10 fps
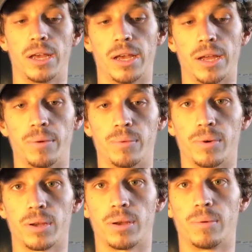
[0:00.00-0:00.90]

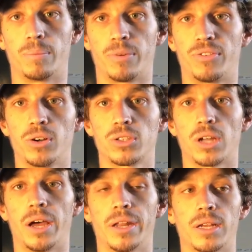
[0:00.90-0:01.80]
And before
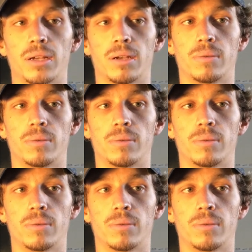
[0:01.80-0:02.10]
starting,